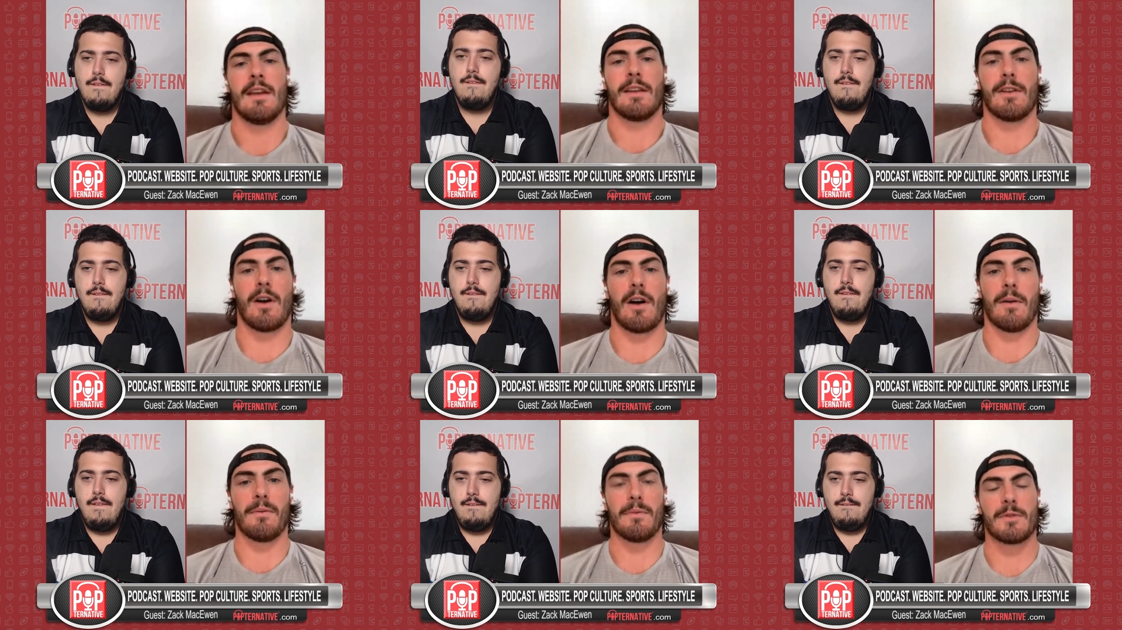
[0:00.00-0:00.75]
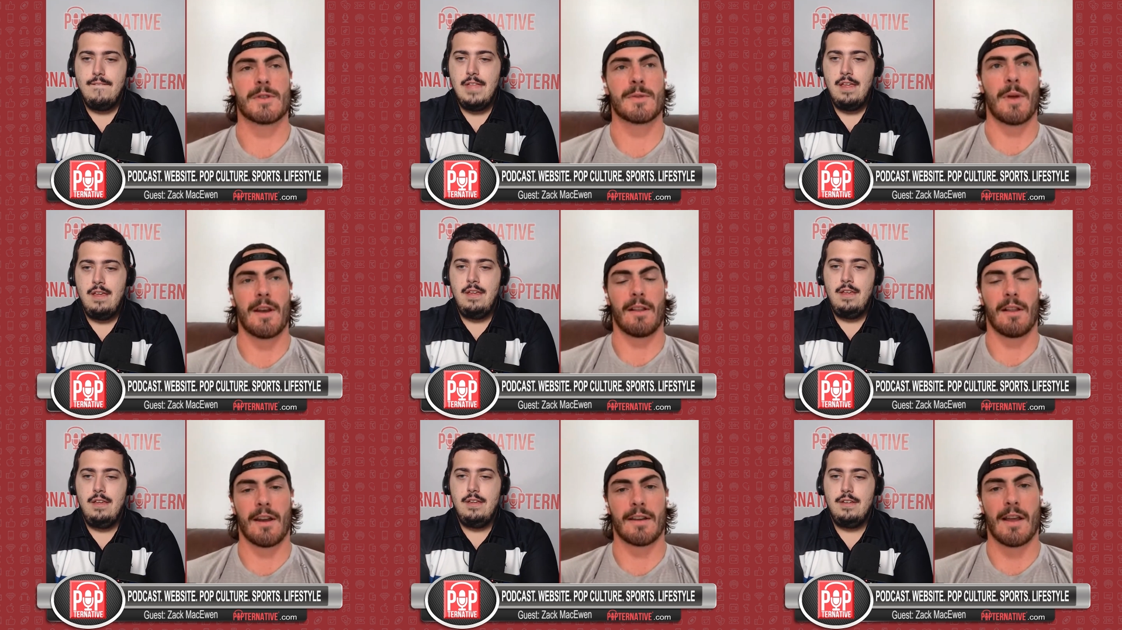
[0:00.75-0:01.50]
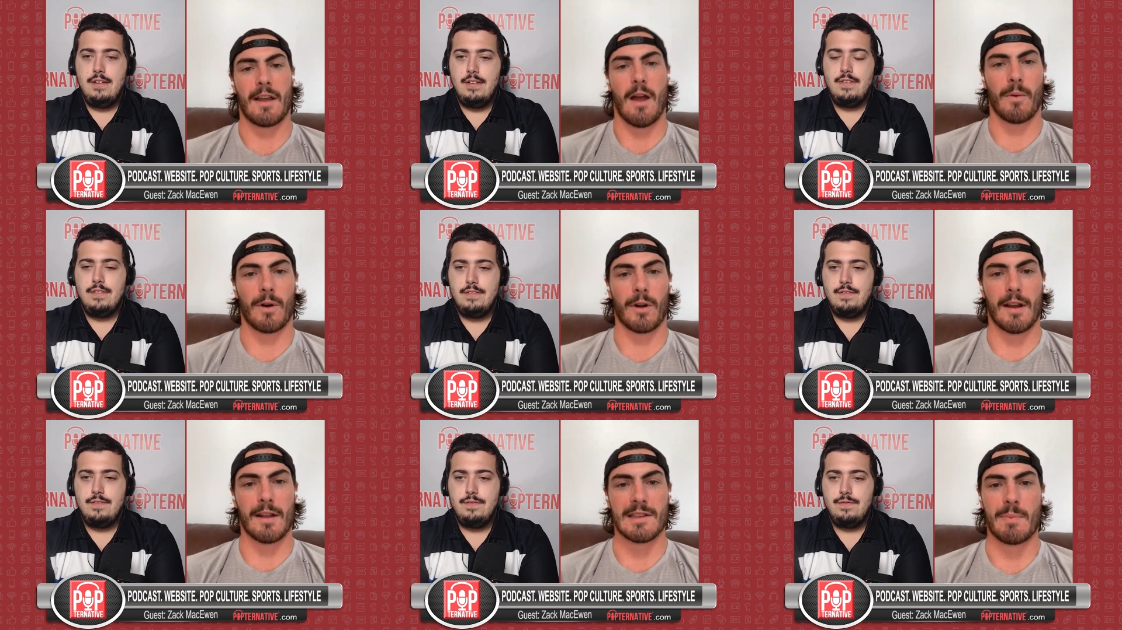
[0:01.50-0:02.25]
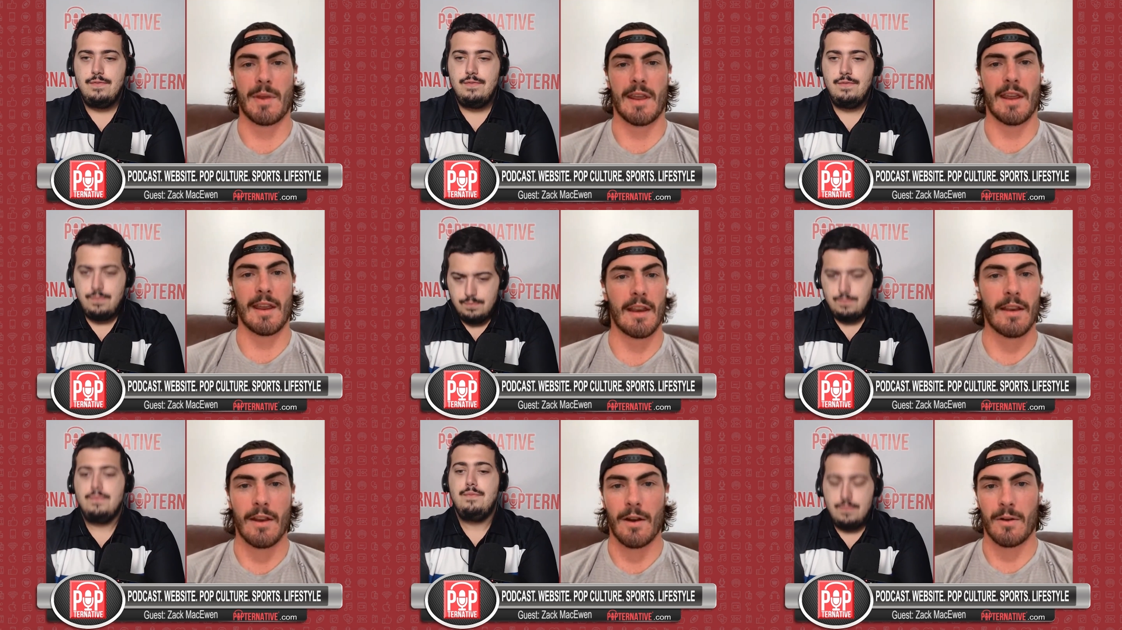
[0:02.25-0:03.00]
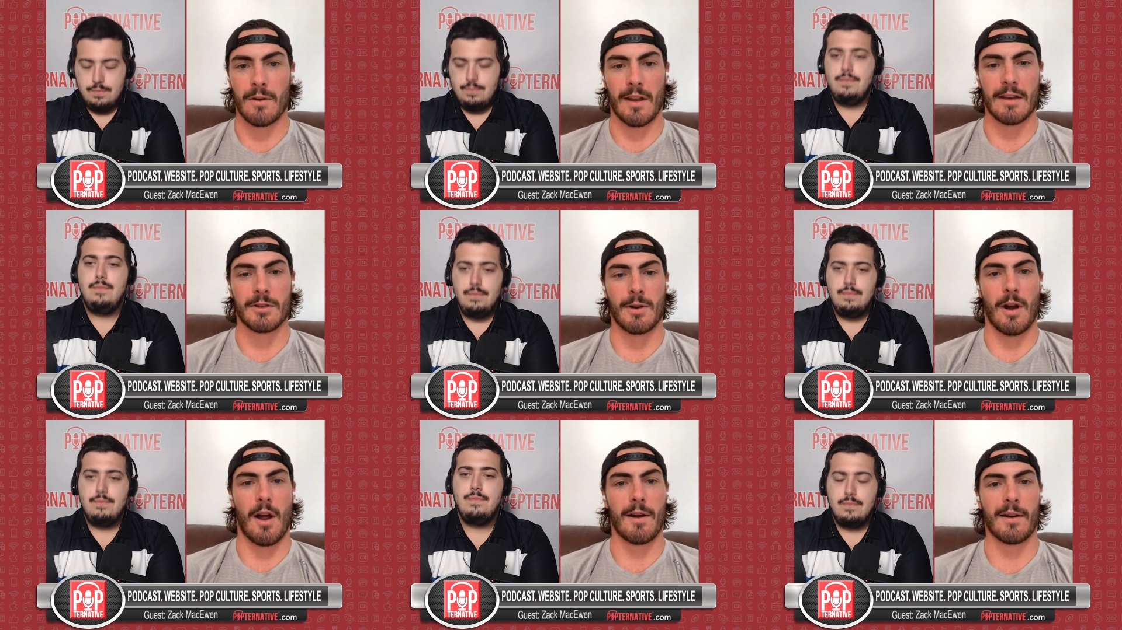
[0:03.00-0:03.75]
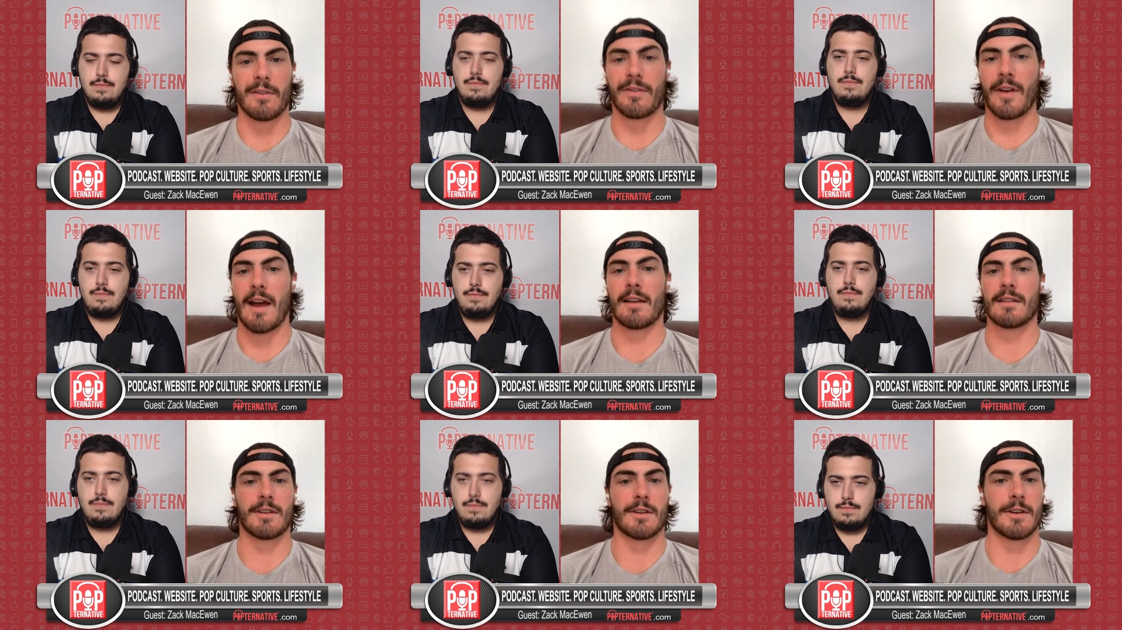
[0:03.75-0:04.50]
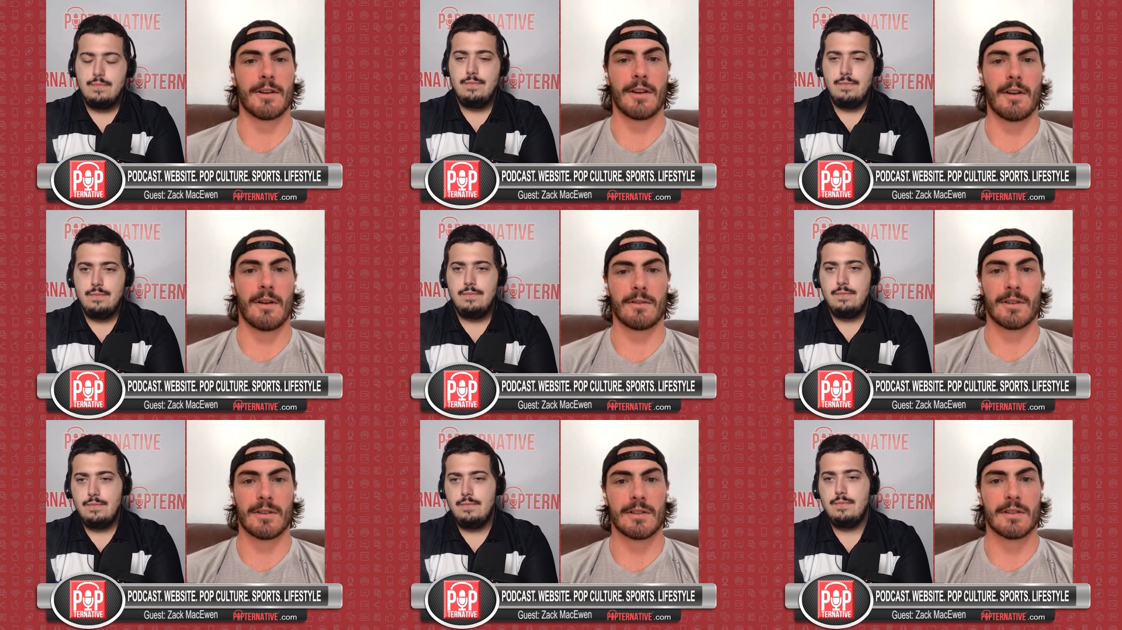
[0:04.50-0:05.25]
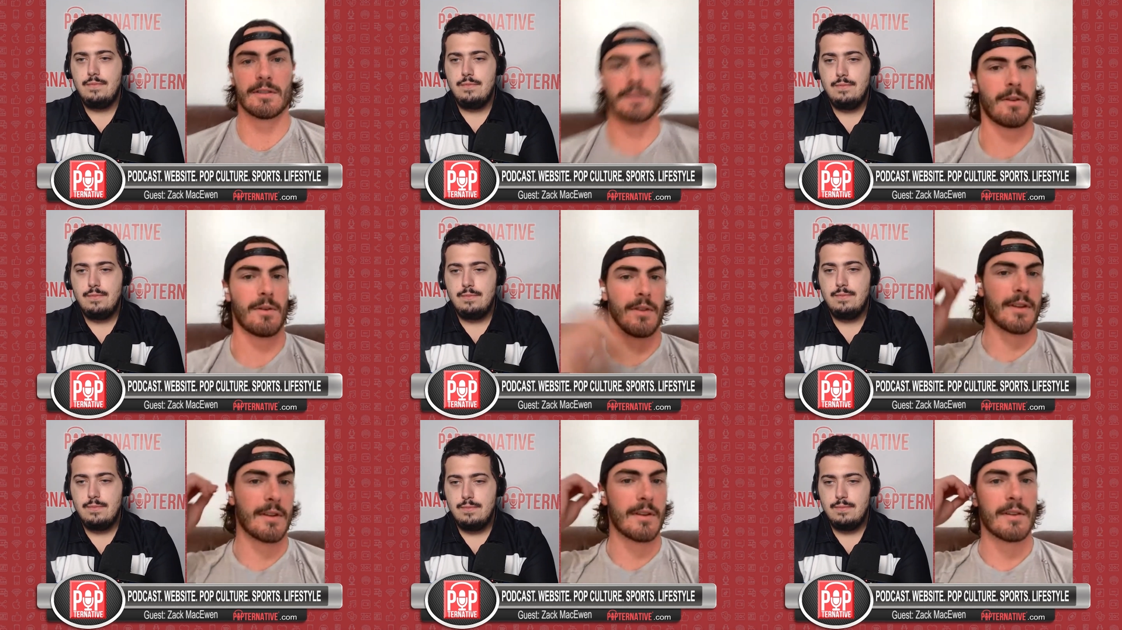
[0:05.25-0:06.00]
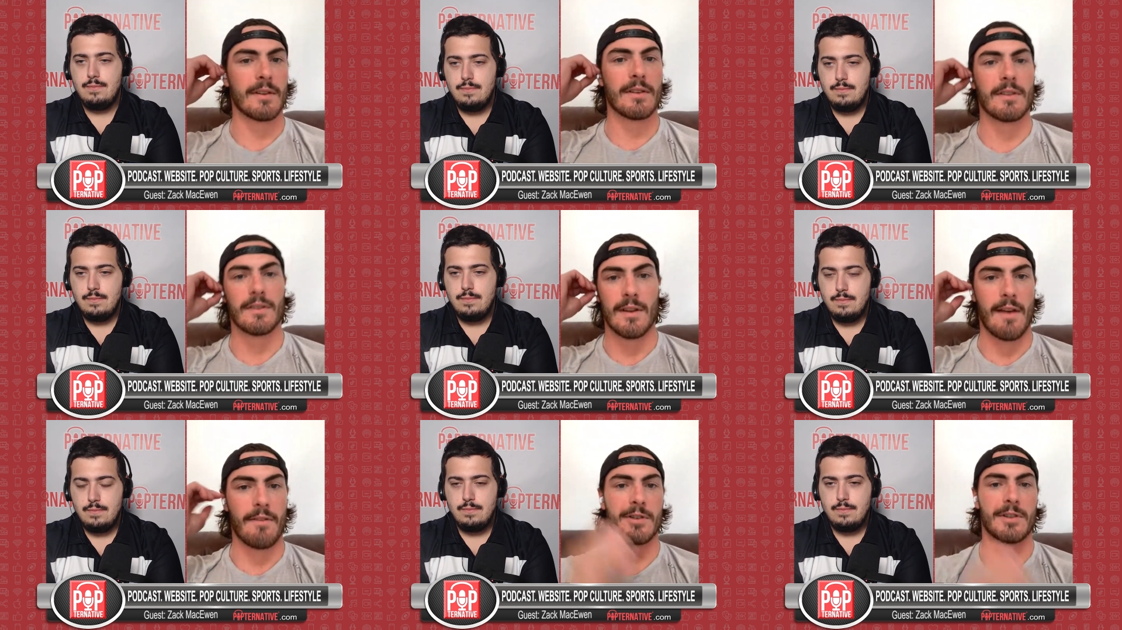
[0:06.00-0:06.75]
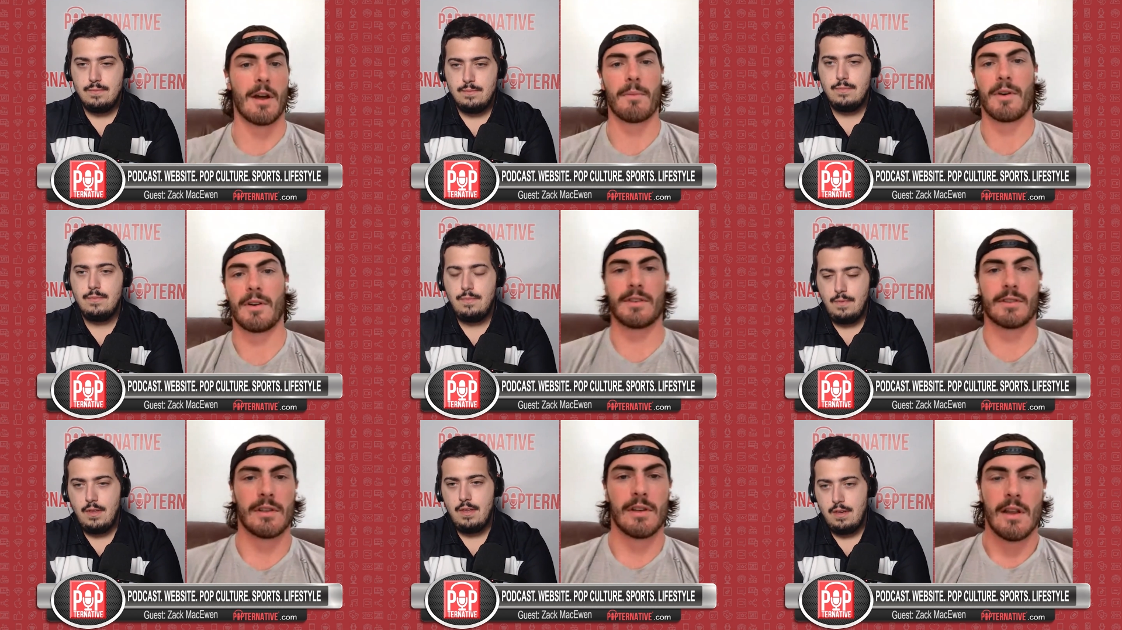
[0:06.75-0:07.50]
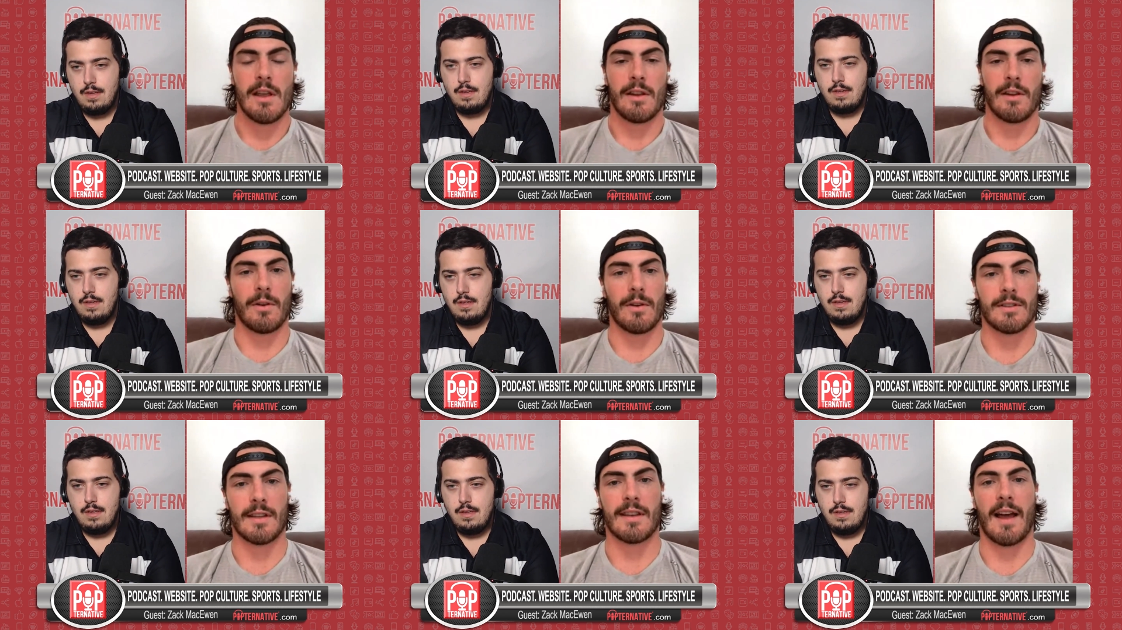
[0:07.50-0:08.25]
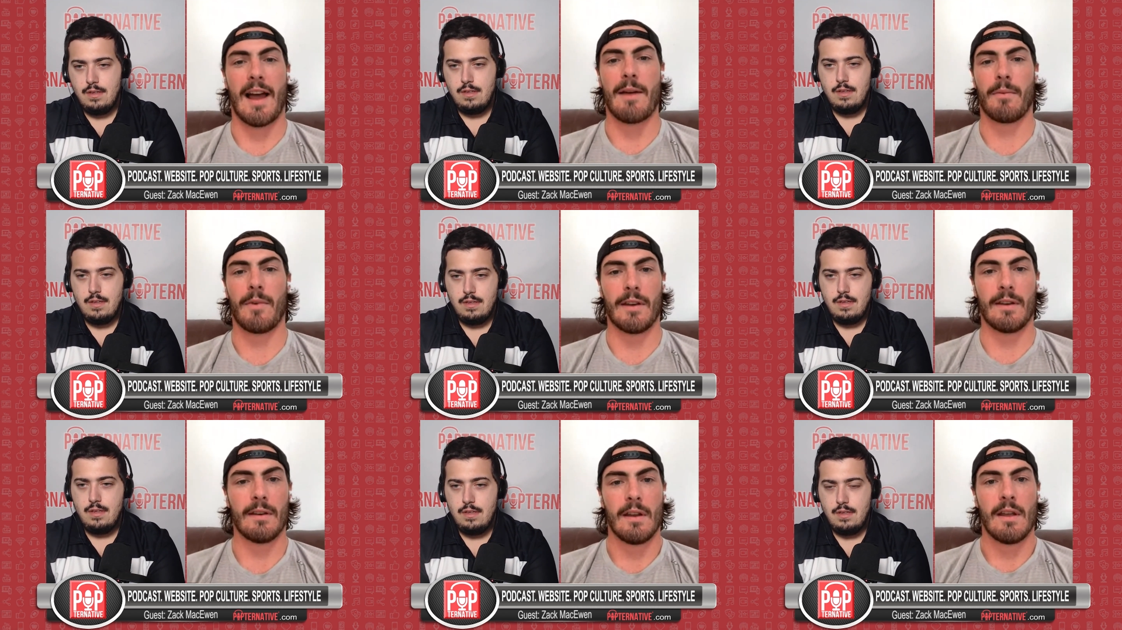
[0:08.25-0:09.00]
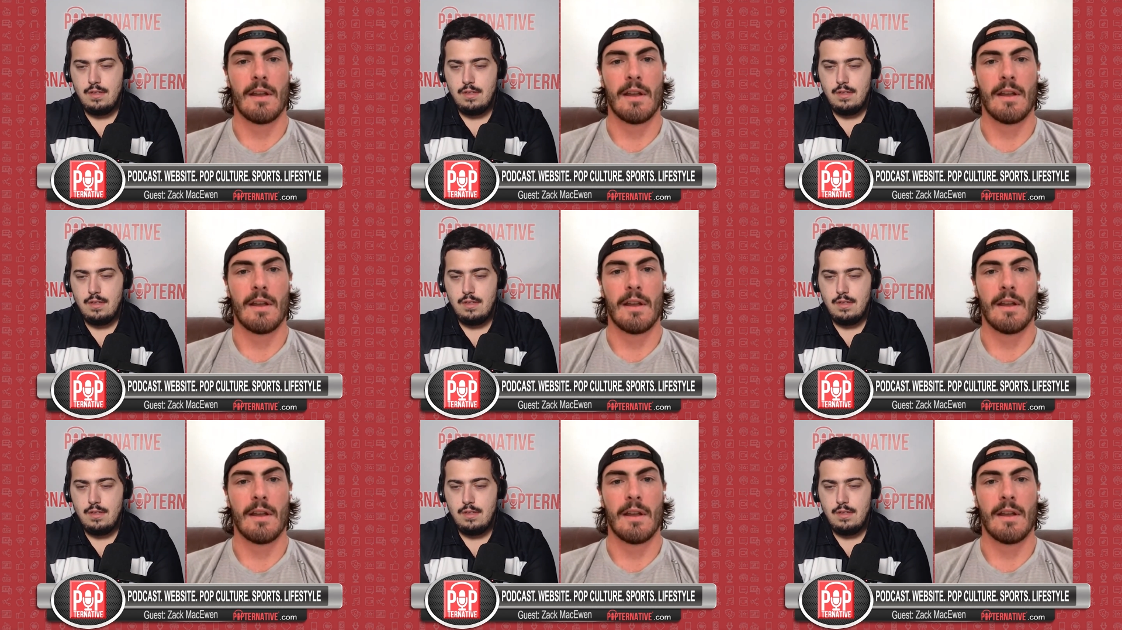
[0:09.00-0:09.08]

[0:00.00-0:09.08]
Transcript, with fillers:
Speaker 1: you know, I'm spending a lot of time working on speed, you know, getting stronger, faster, you know, just, you know, the every summer is, you know, it's the time when